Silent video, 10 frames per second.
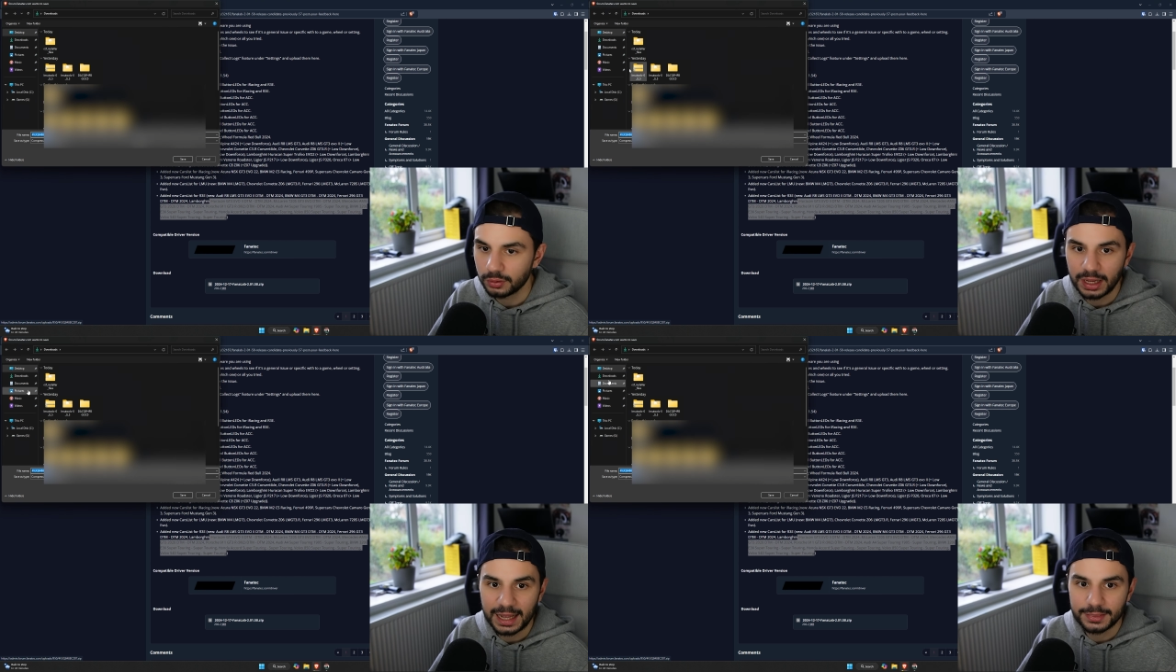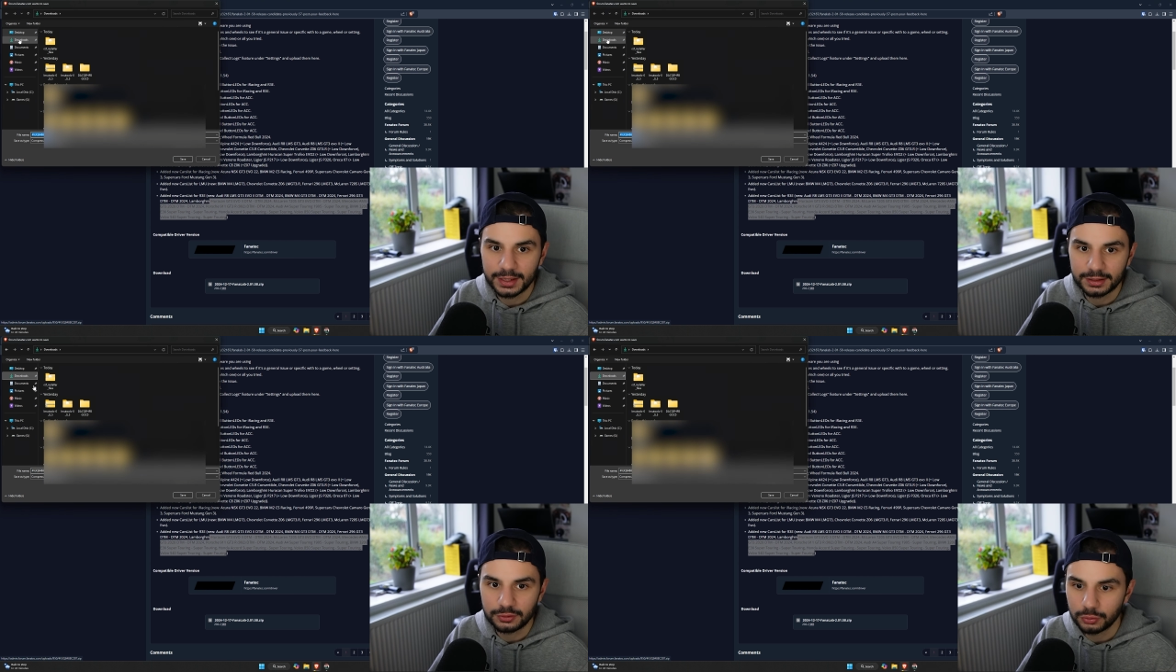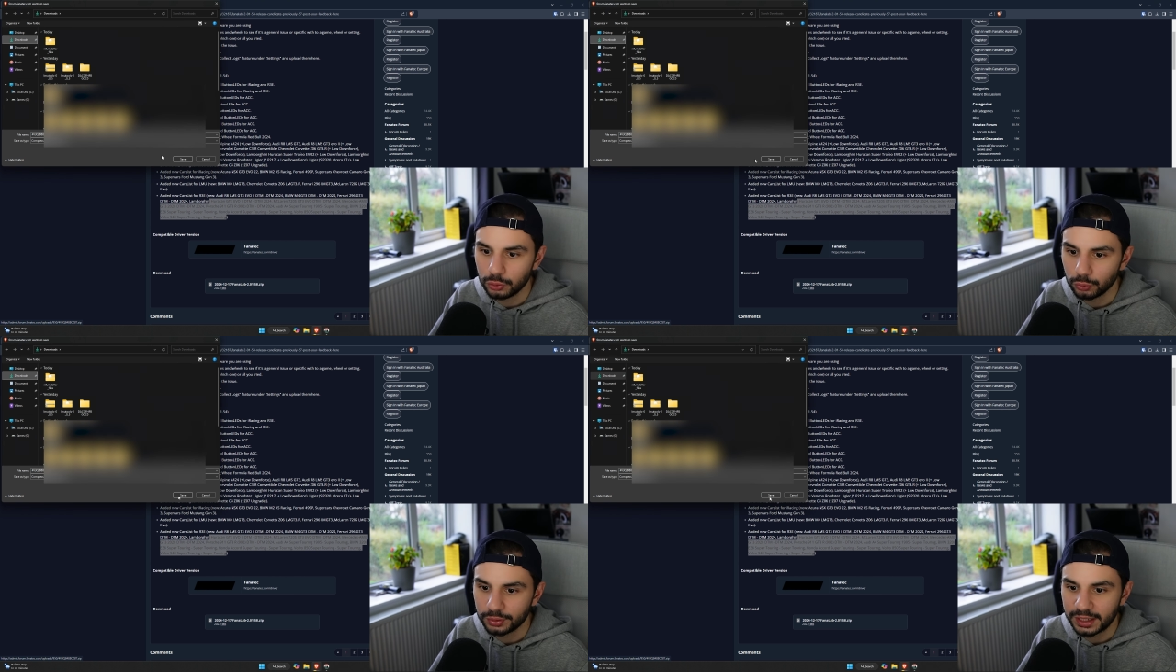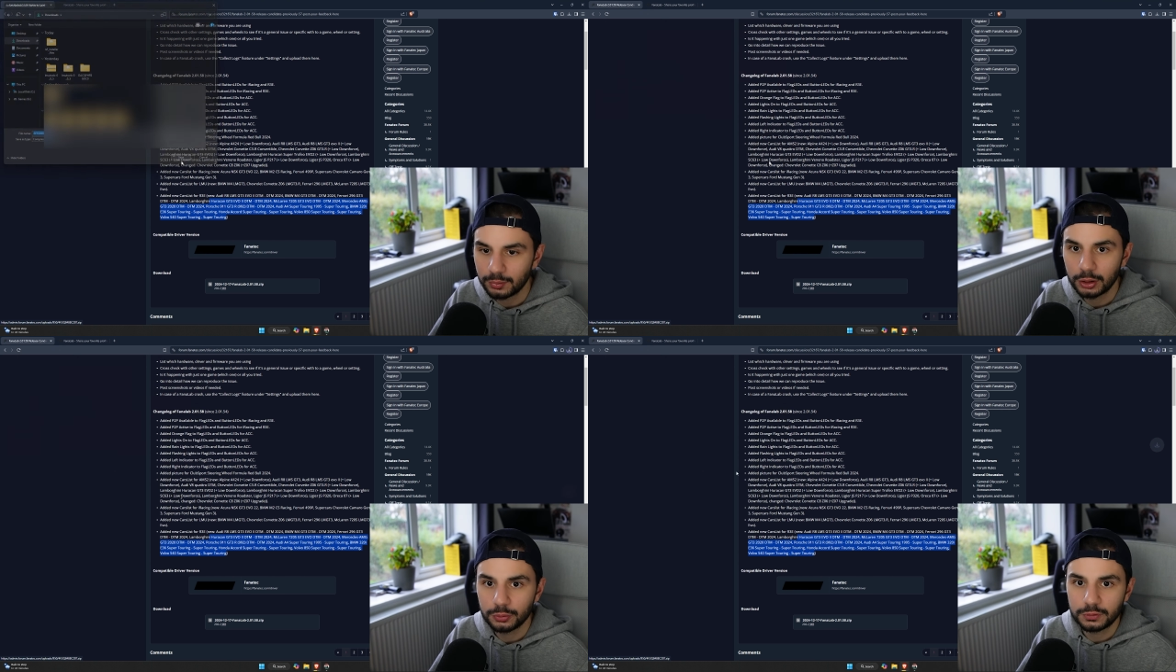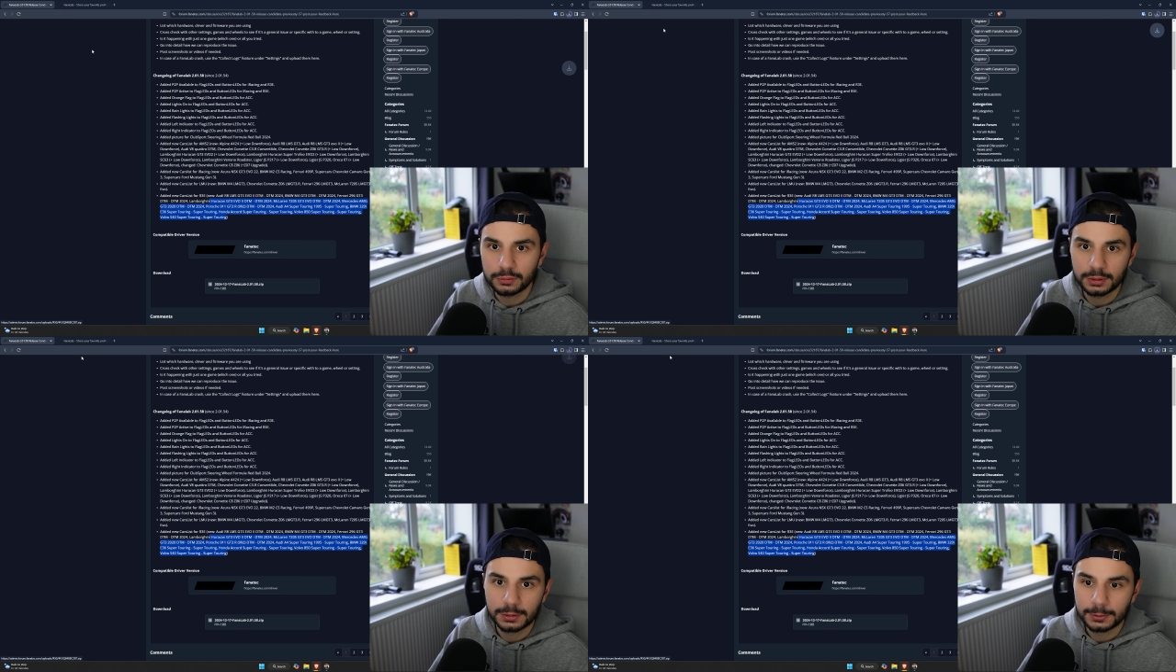add that to your downloads.
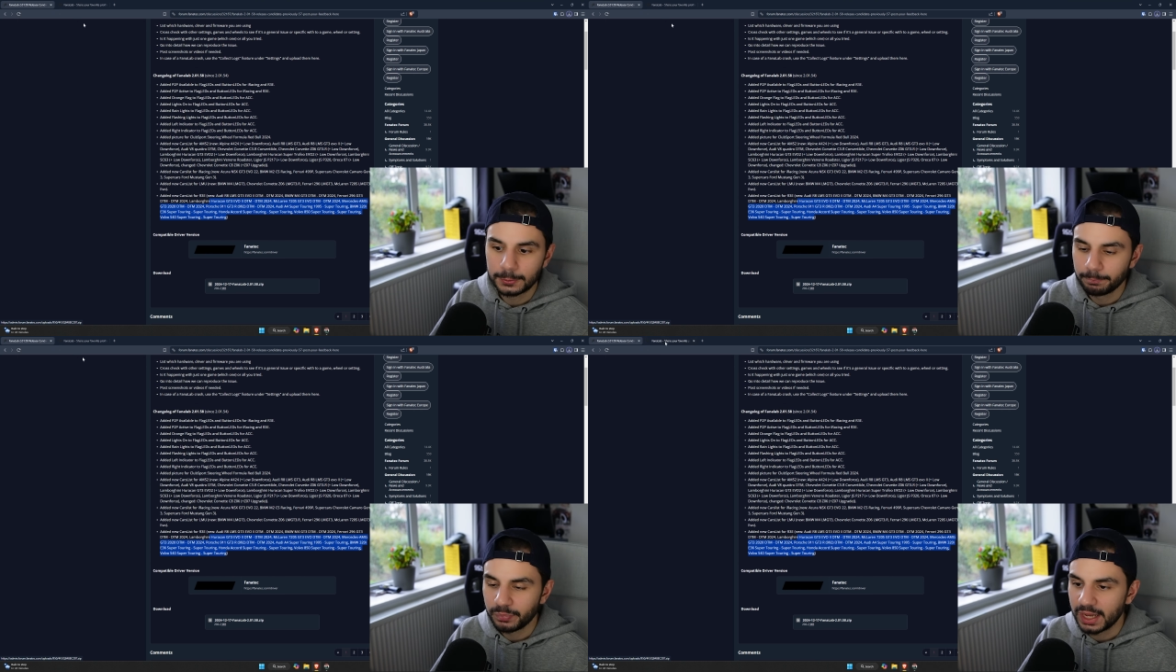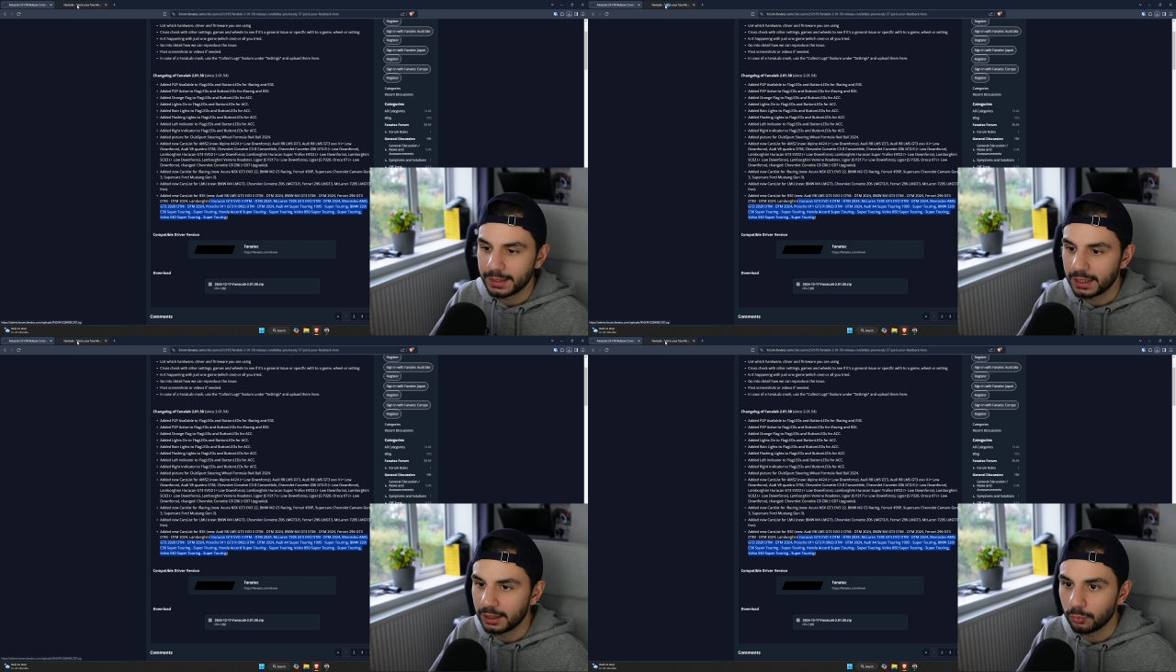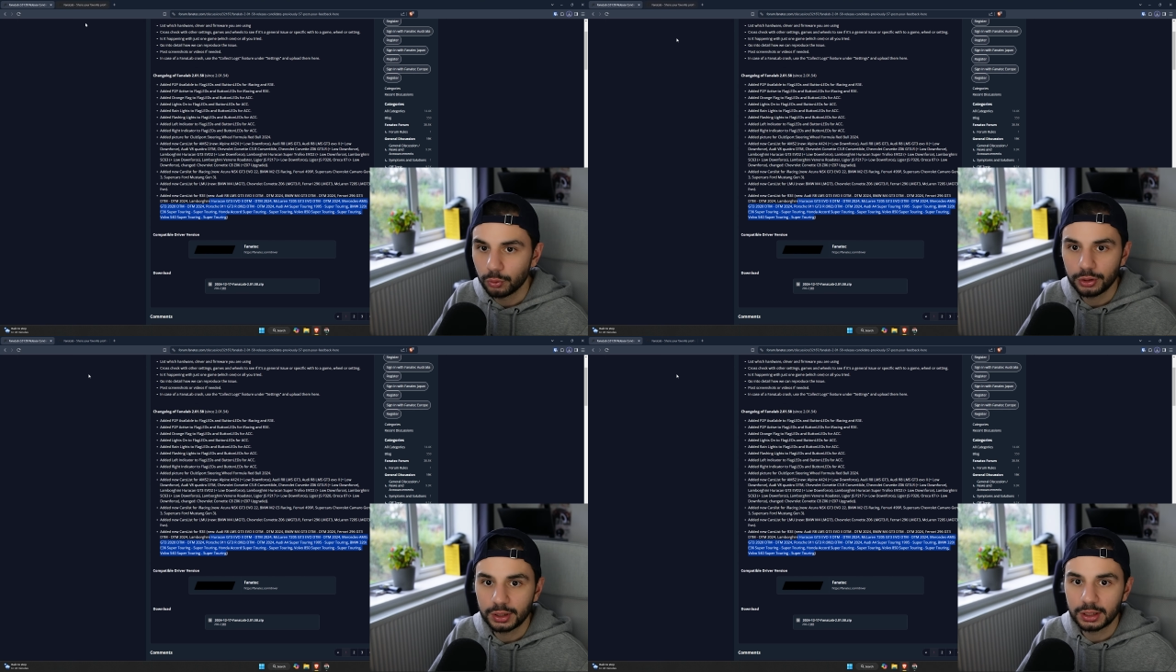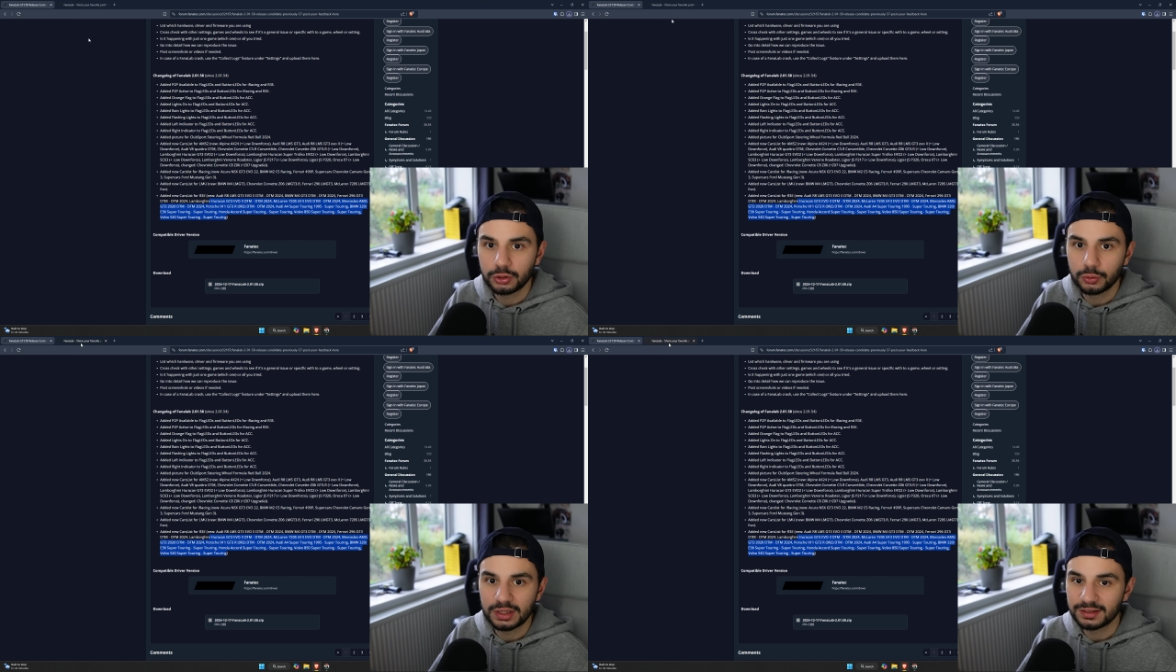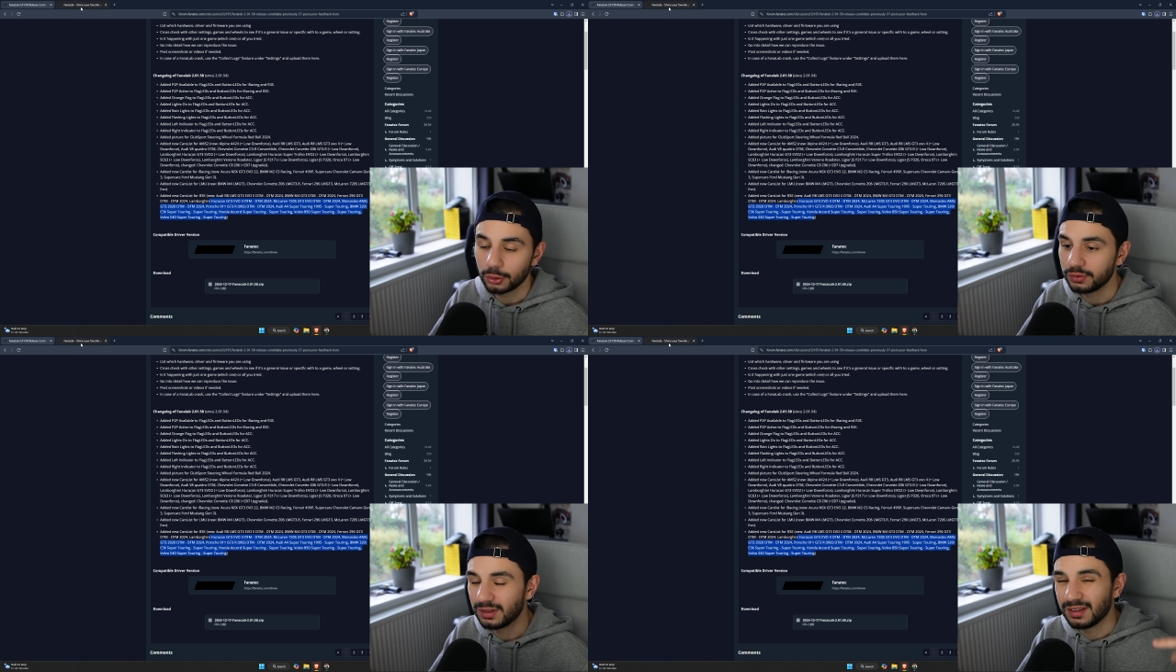And then what you're going to do is go to the